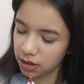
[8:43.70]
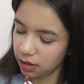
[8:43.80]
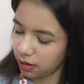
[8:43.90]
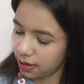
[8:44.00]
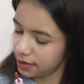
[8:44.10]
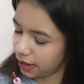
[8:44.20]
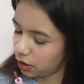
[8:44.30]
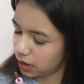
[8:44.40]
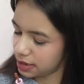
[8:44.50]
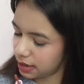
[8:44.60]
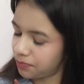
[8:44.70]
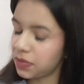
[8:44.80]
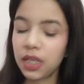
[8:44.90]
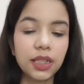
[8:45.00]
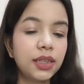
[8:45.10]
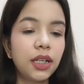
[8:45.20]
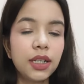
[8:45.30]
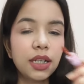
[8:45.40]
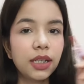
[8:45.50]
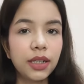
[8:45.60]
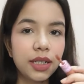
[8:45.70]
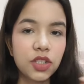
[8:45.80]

side, you can say. The third color